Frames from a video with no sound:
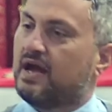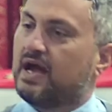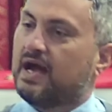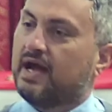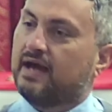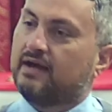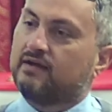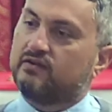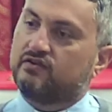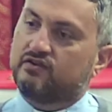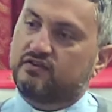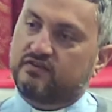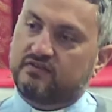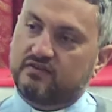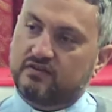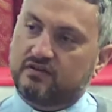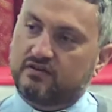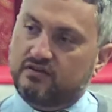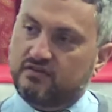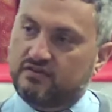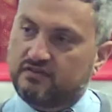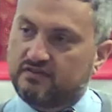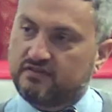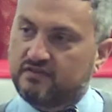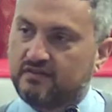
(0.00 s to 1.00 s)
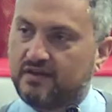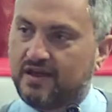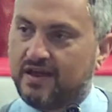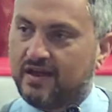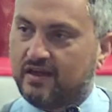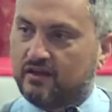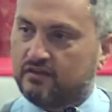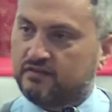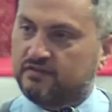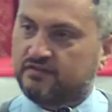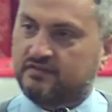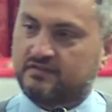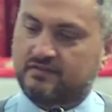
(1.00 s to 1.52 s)
and
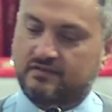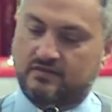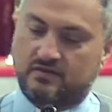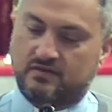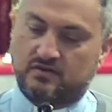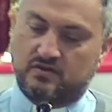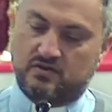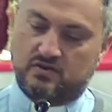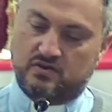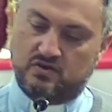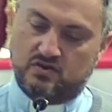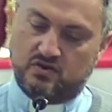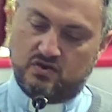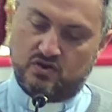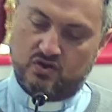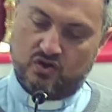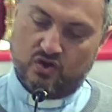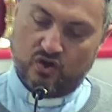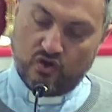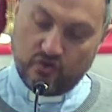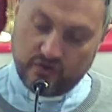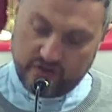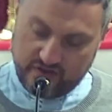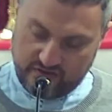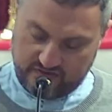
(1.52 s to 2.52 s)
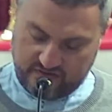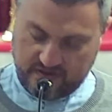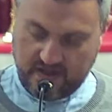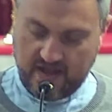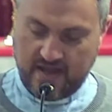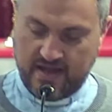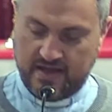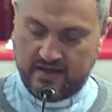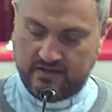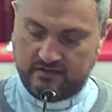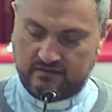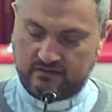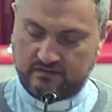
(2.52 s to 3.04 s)
success on its
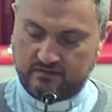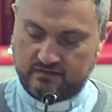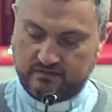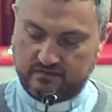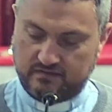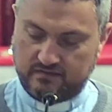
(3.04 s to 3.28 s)
head.